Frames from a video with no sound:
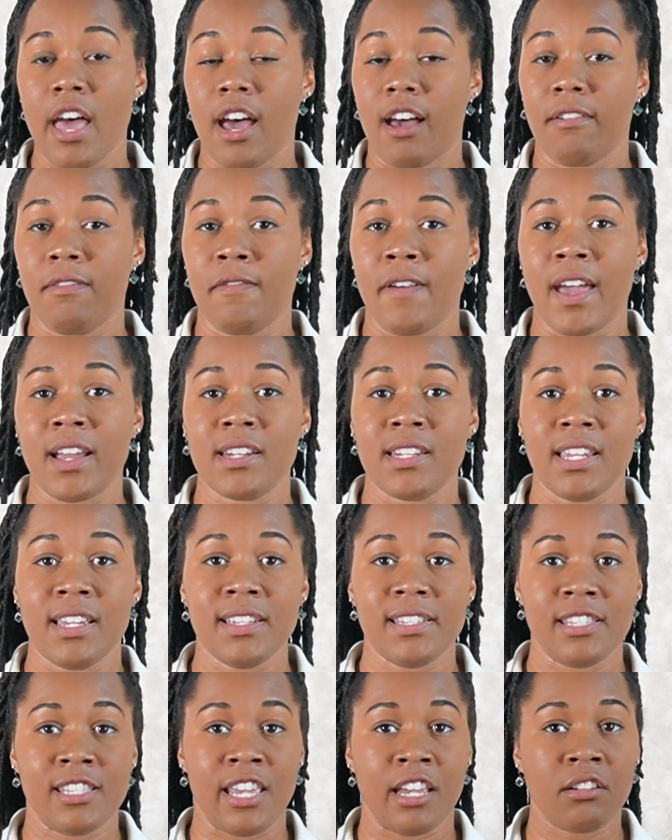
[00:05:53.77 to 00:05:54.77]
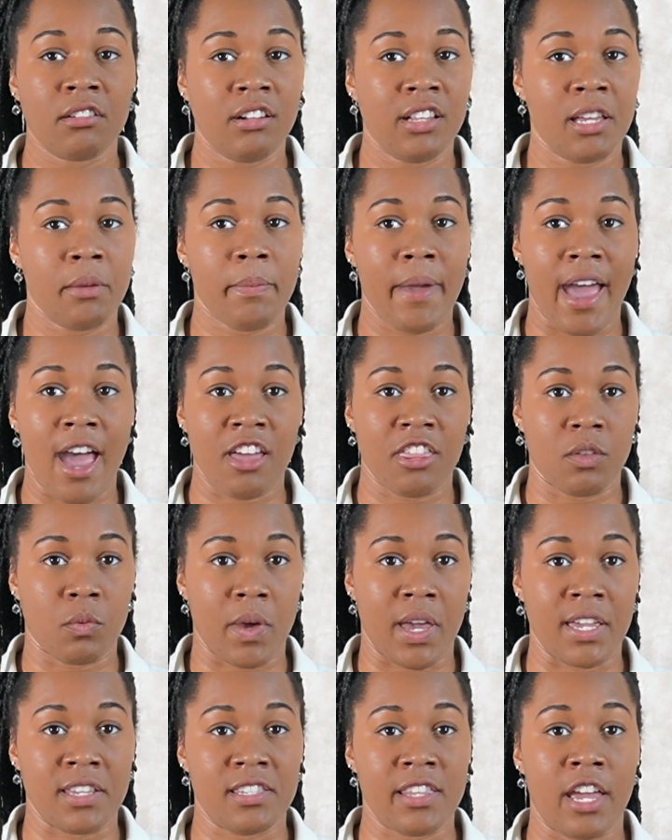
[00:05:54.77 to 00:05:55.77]
affecting signaling
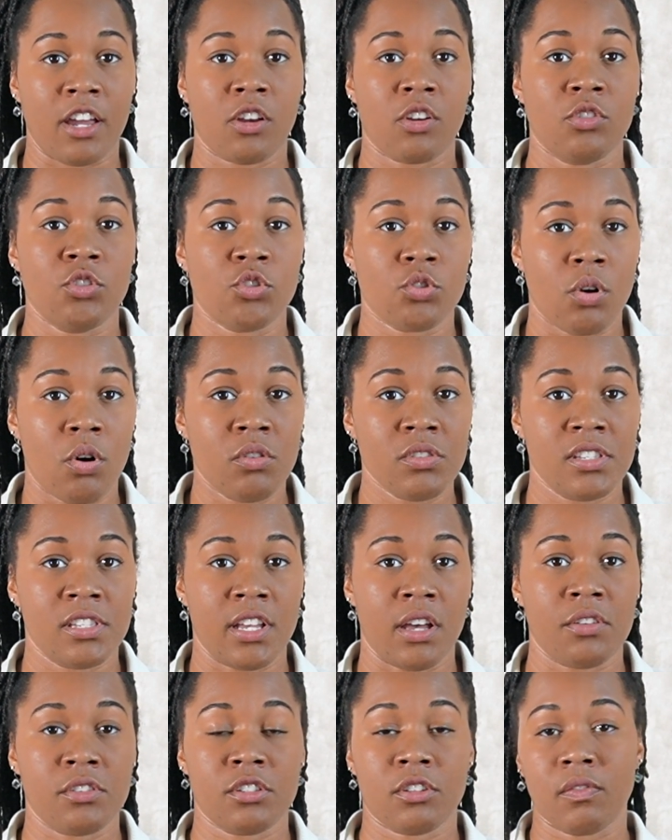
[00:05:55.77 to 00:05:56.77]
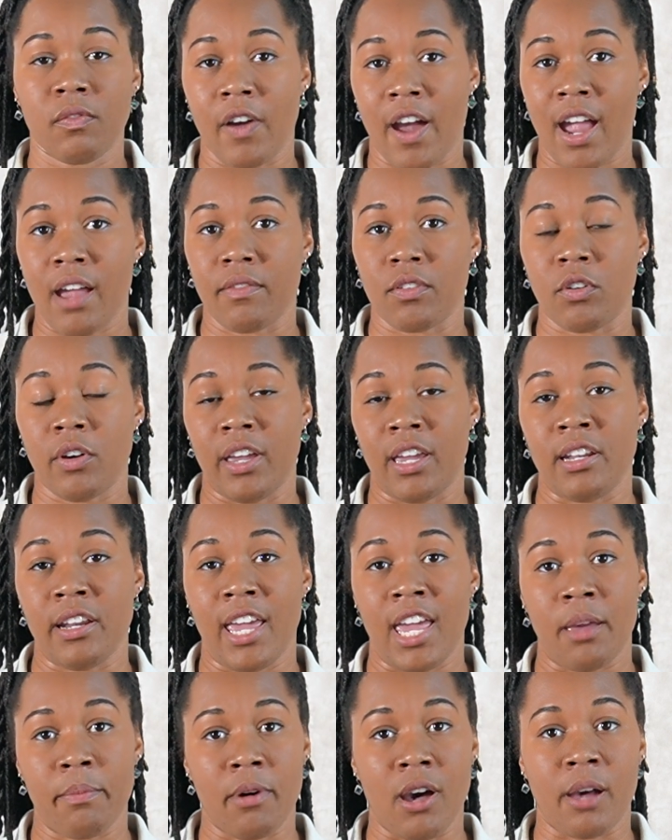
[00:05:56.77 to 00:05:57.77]
pathways that control cell survival in
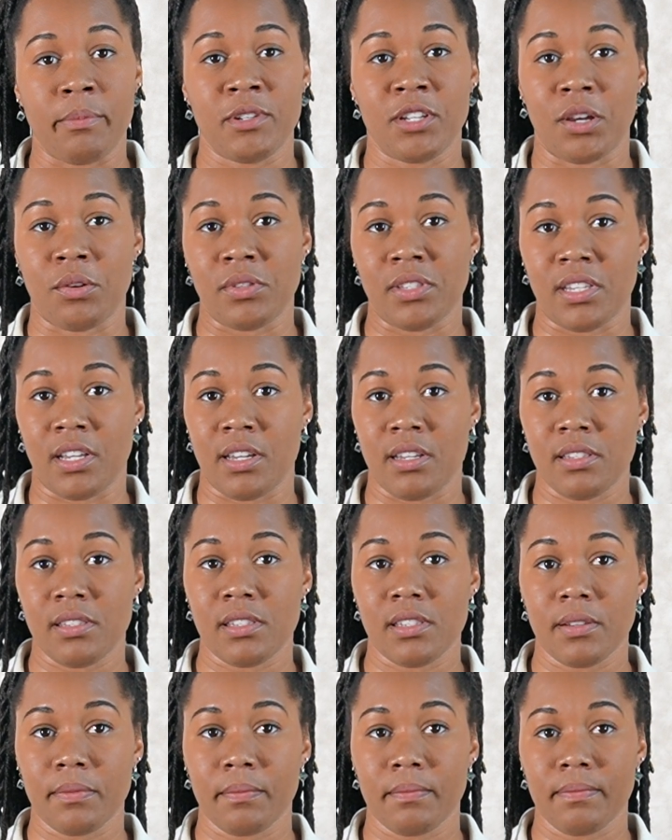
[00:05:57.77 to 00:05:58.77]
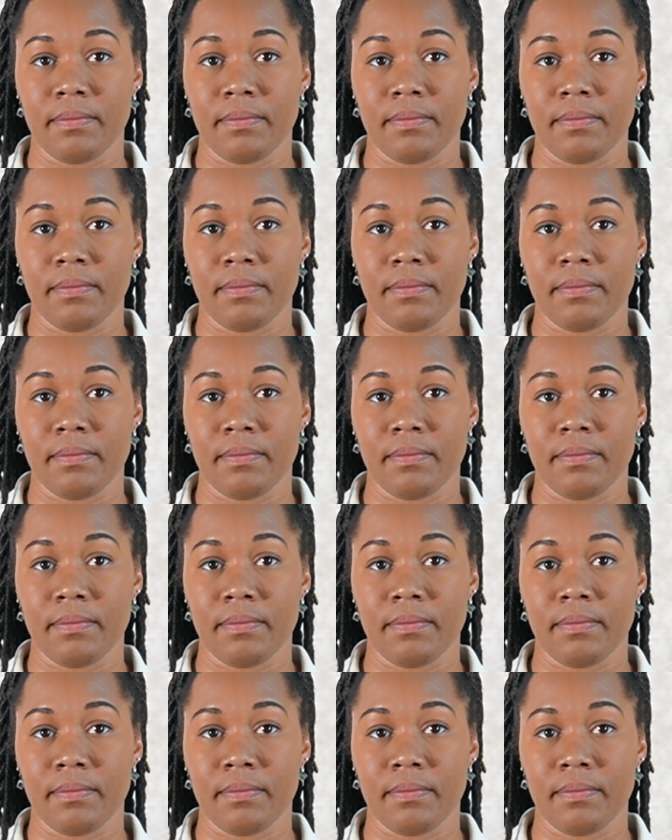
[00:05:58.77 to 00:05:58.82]
apoptosis.